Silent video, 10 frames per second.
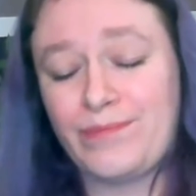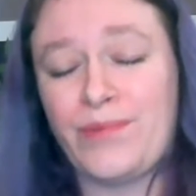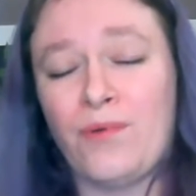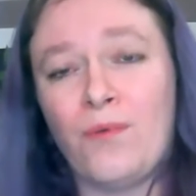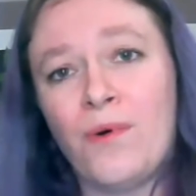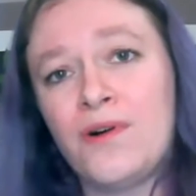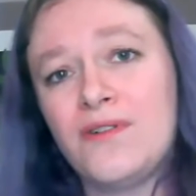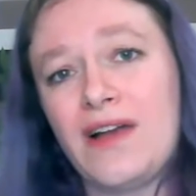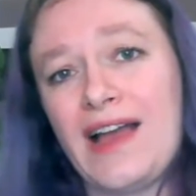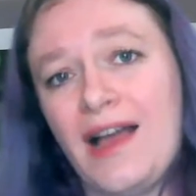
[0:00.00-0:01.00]
But what
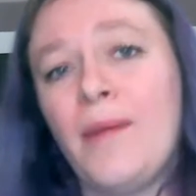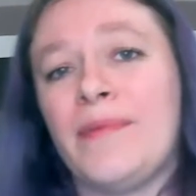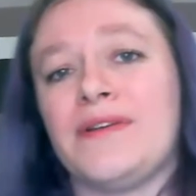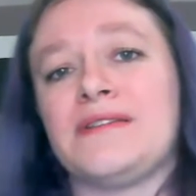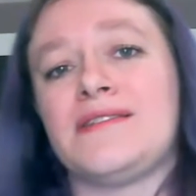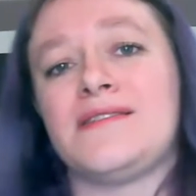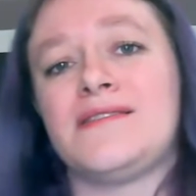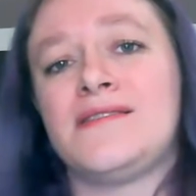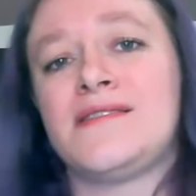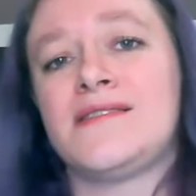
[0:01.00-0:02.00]

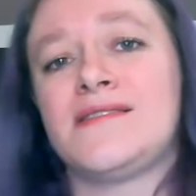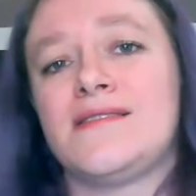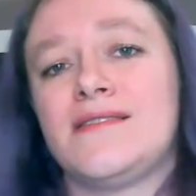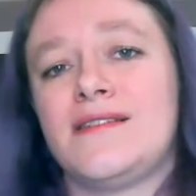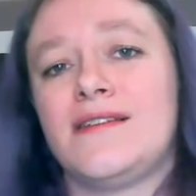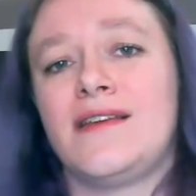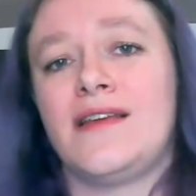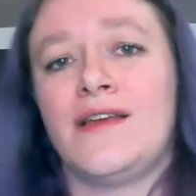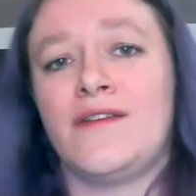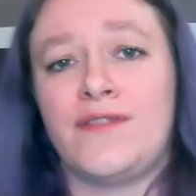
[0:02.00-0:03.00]
happens
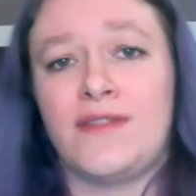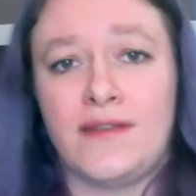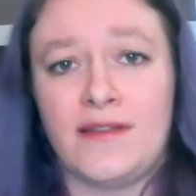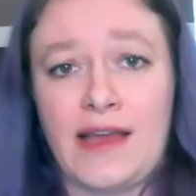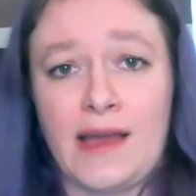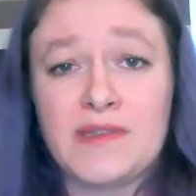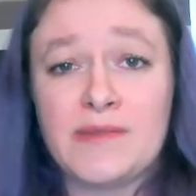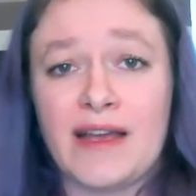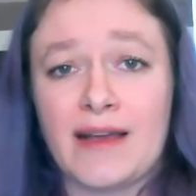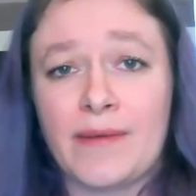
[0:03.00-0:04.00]
if the
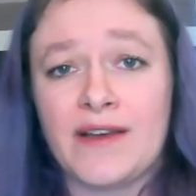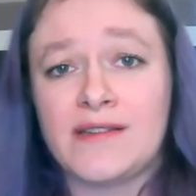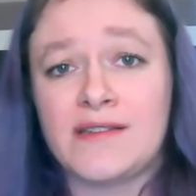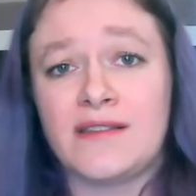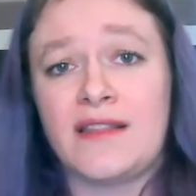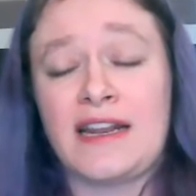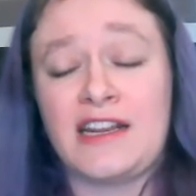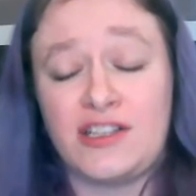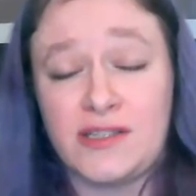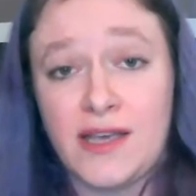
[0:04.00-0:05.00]
m-spec person then
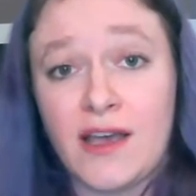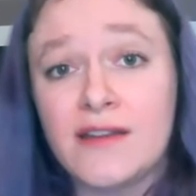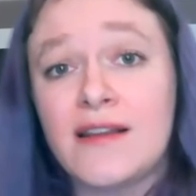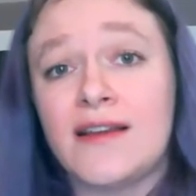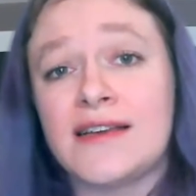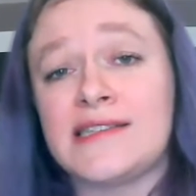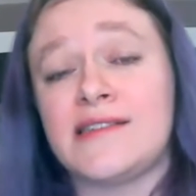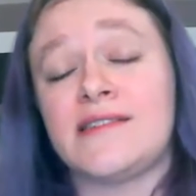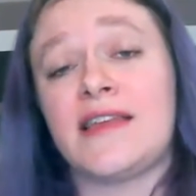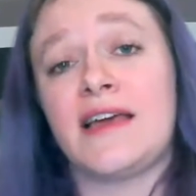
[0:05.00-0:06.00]

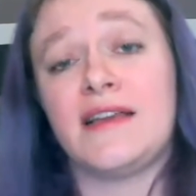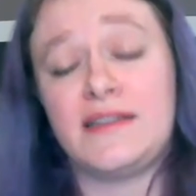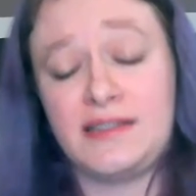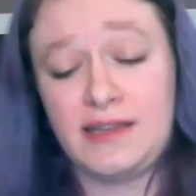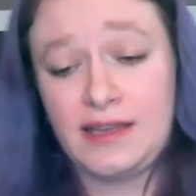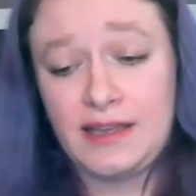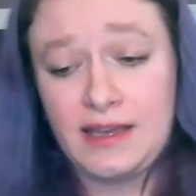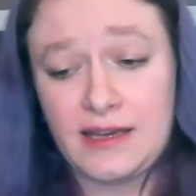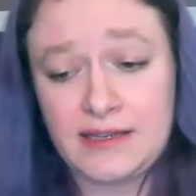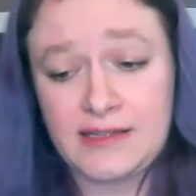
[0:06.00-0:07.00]
internalizes that
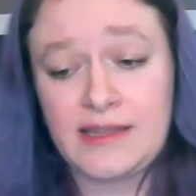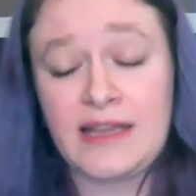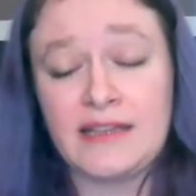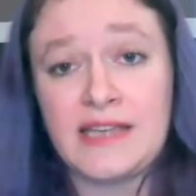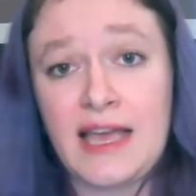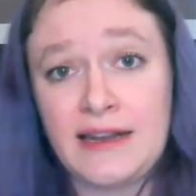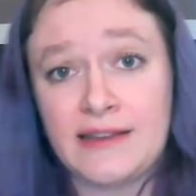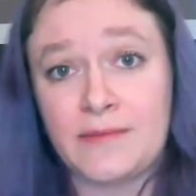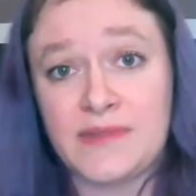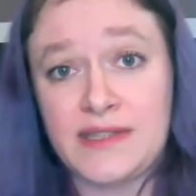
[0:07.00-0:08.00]
and is then telling
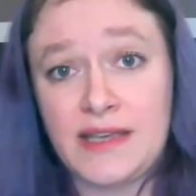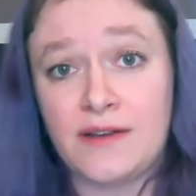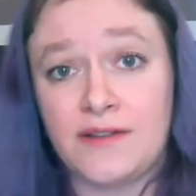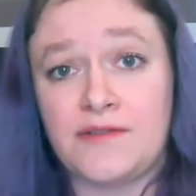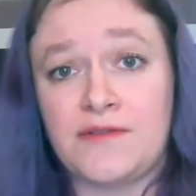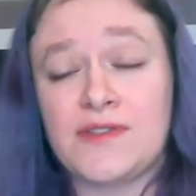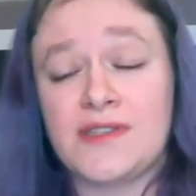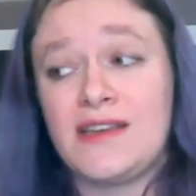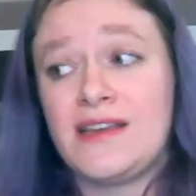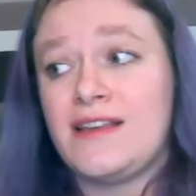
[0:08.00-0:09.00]

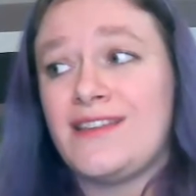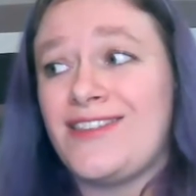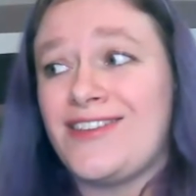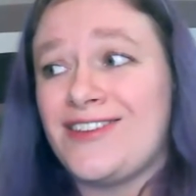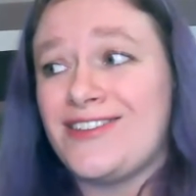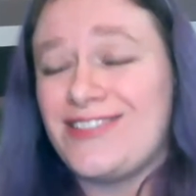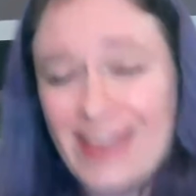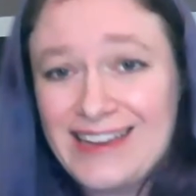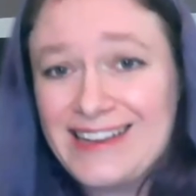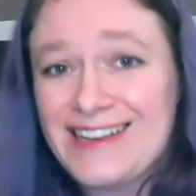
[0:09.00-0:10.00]
themselves that
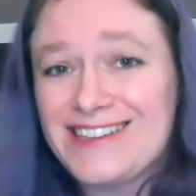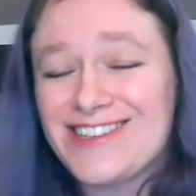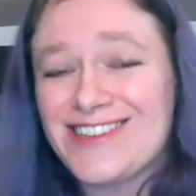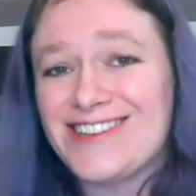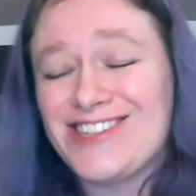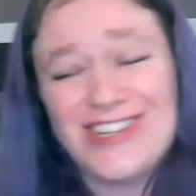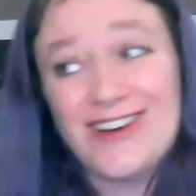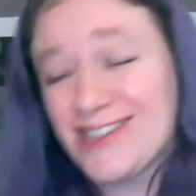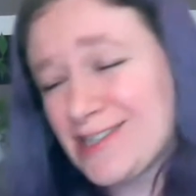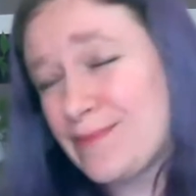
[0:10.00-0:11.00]
they need to
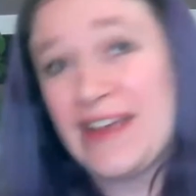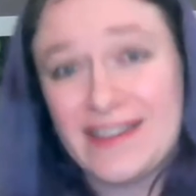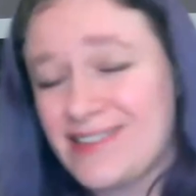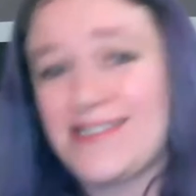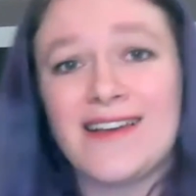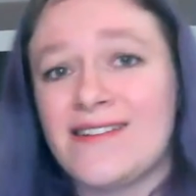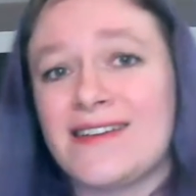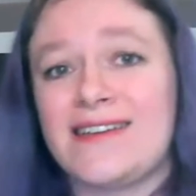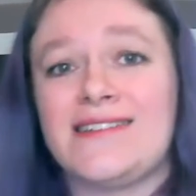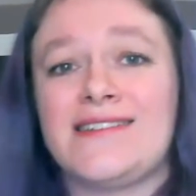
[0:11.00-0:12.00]
just pick a
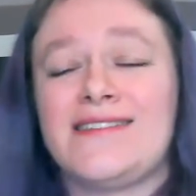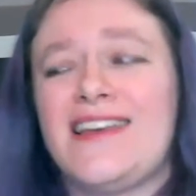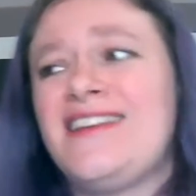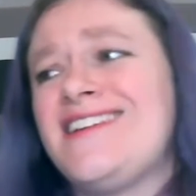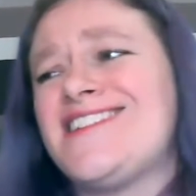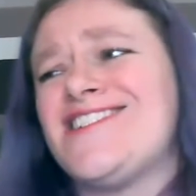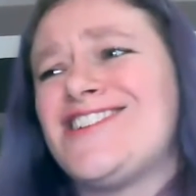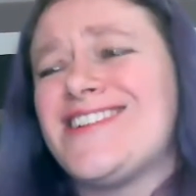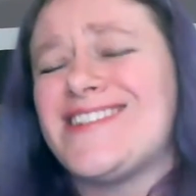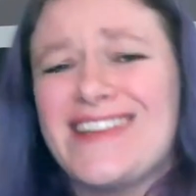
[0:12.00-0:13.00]
side? They need to
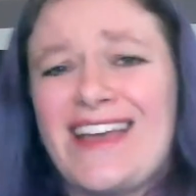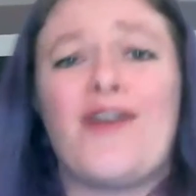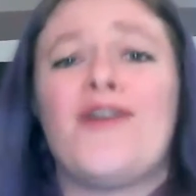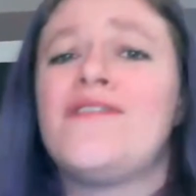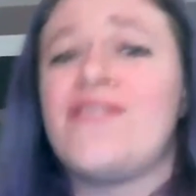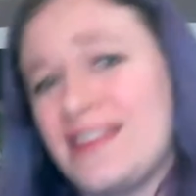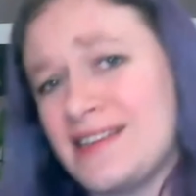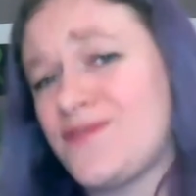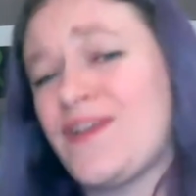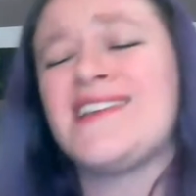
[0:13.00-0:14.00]
just get over
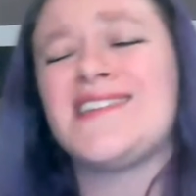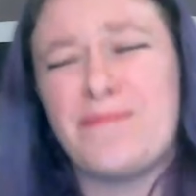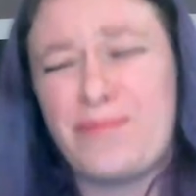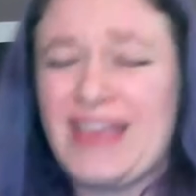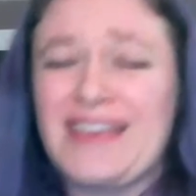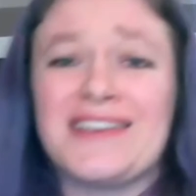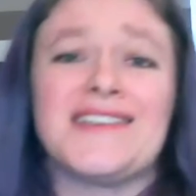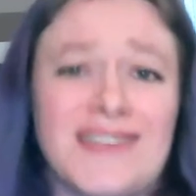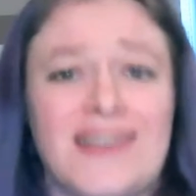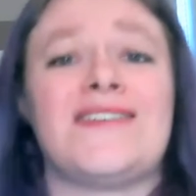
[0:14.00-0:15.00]
this phase and pick a
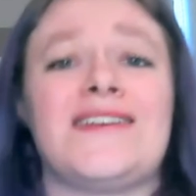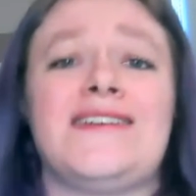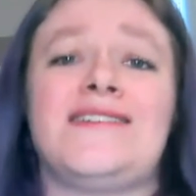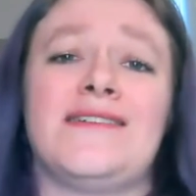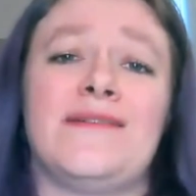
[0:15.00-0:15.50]
side.